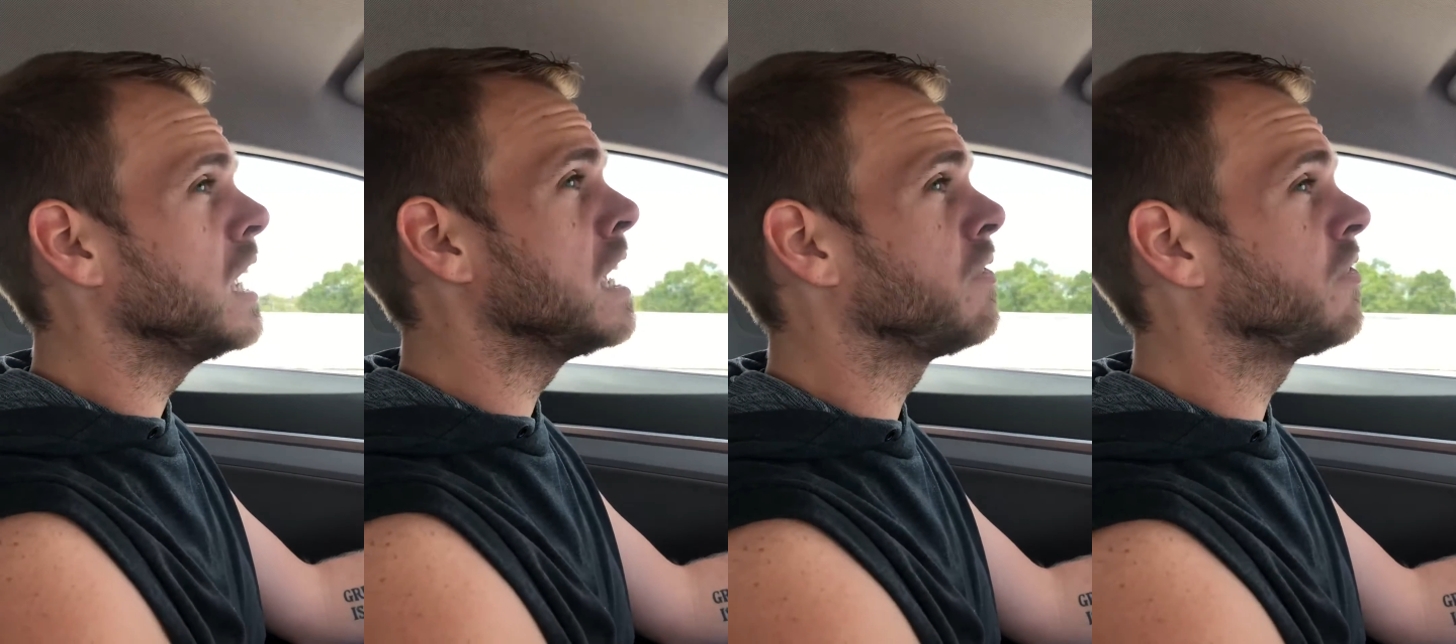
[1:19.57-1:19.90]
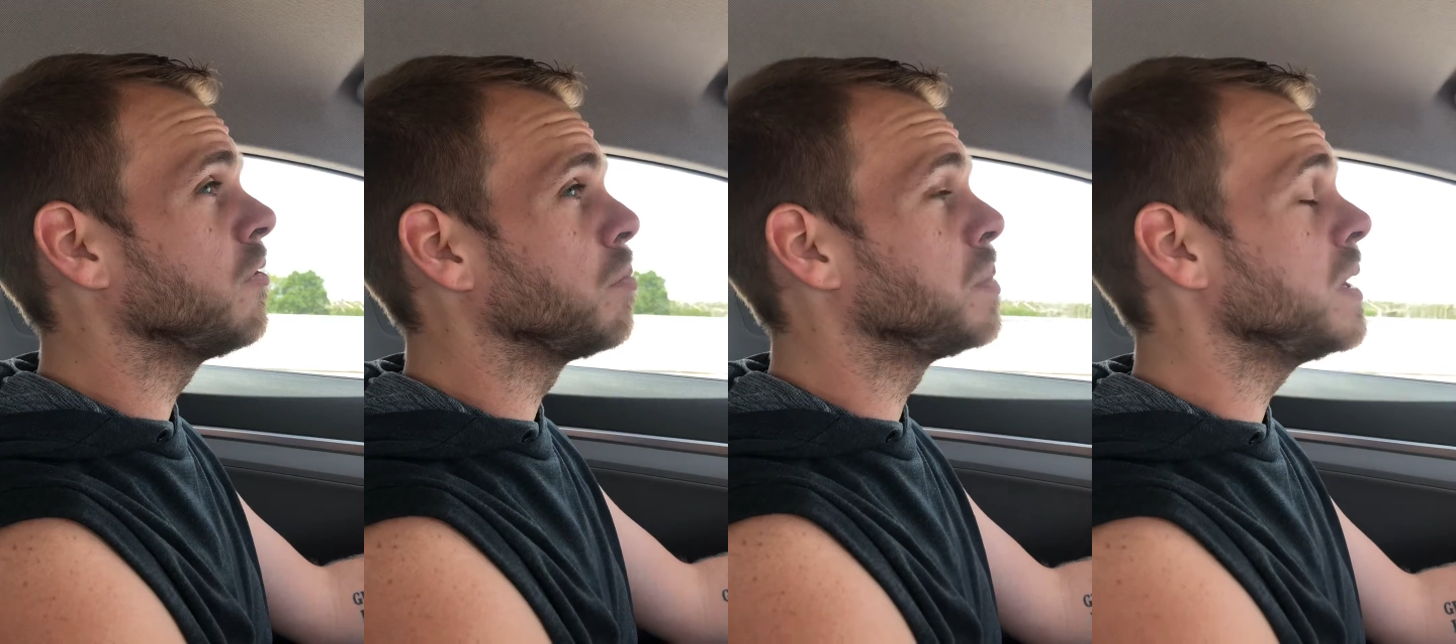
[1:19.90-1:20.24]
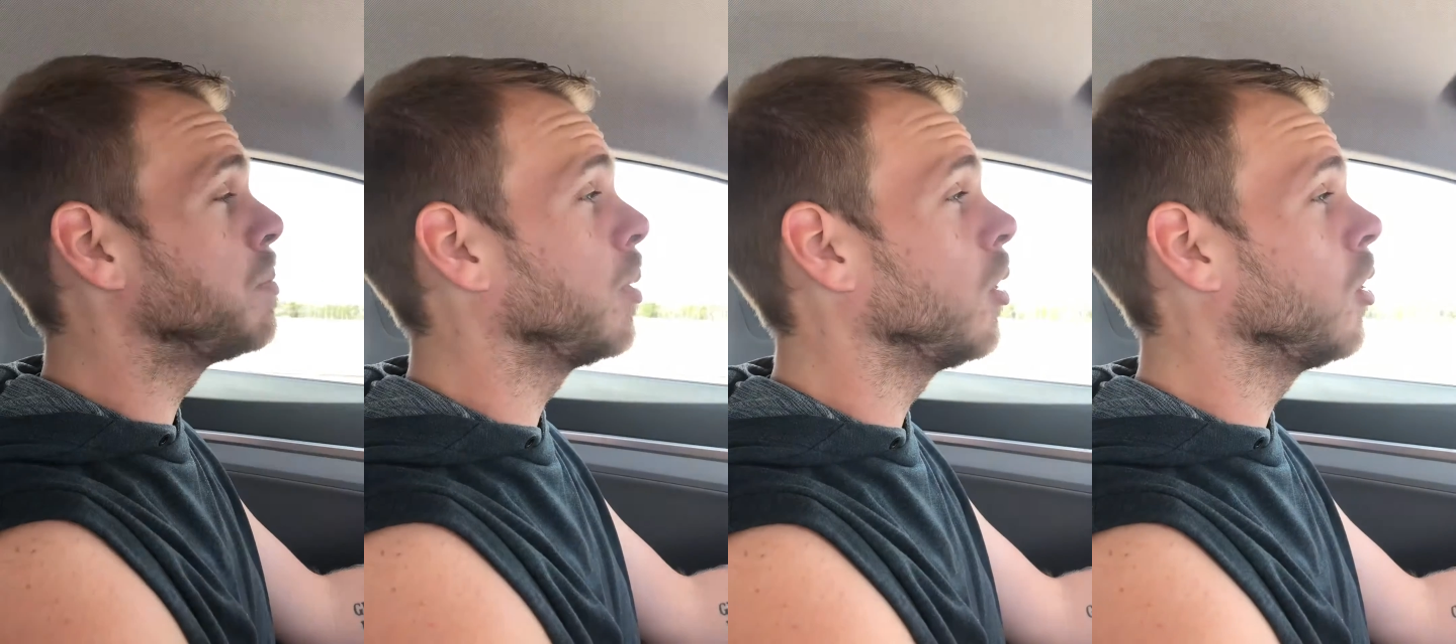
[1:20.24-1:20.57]
if
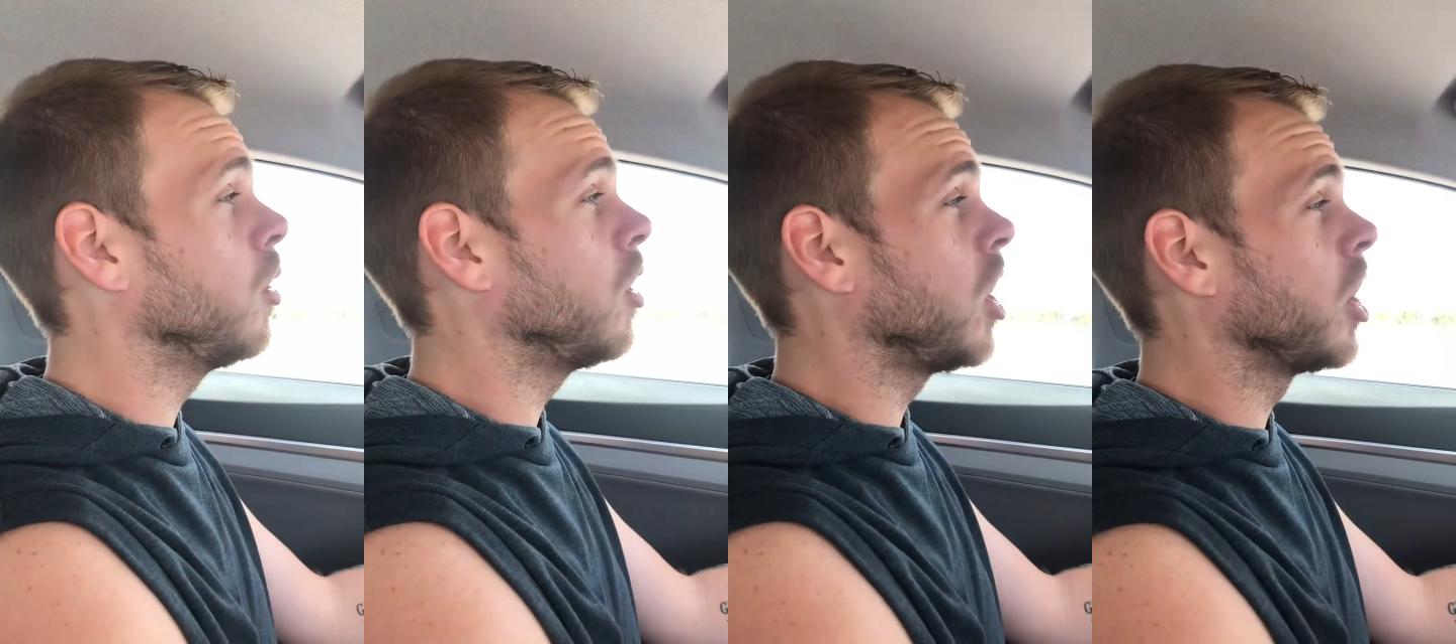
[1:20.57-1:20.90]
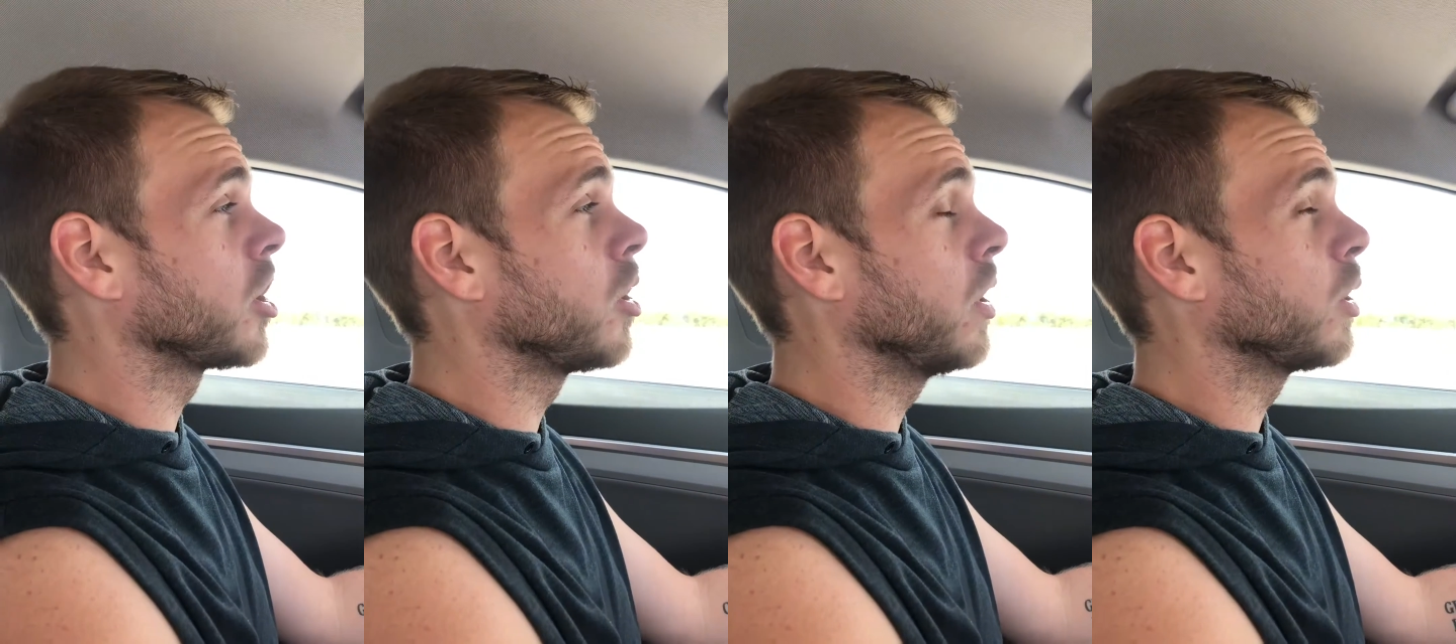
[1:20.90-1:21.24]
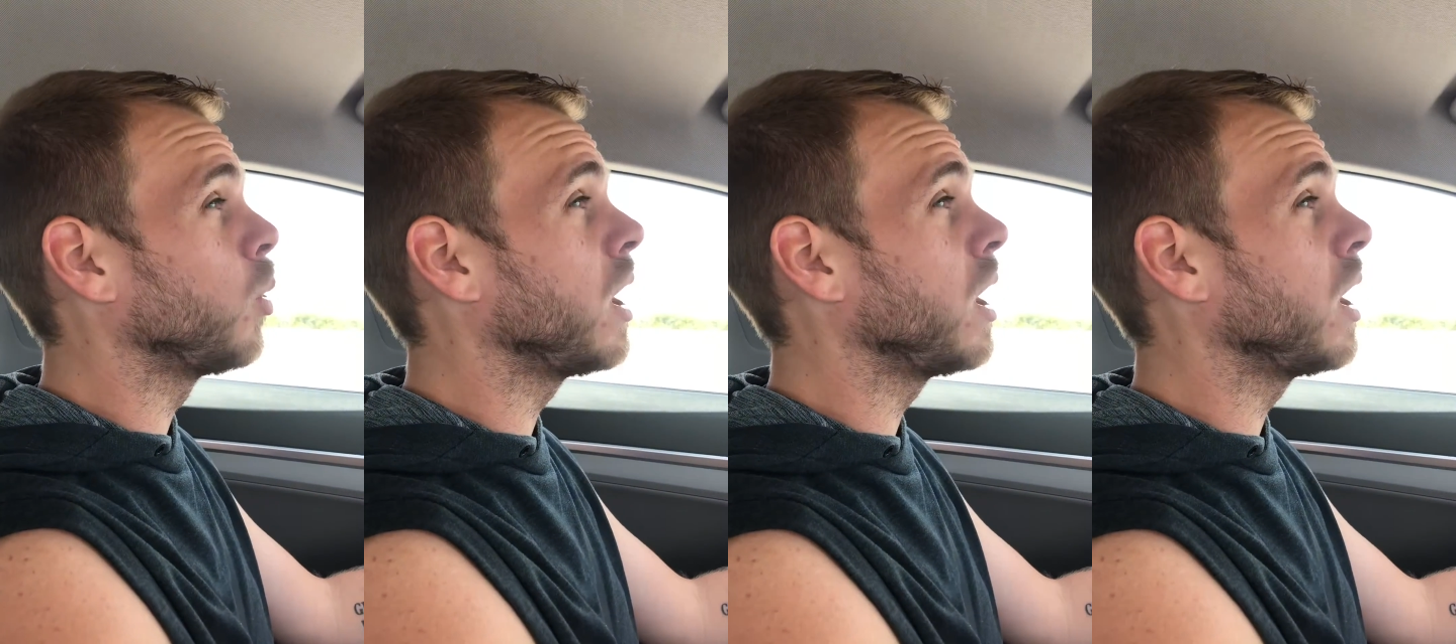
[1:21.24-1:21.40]
people are going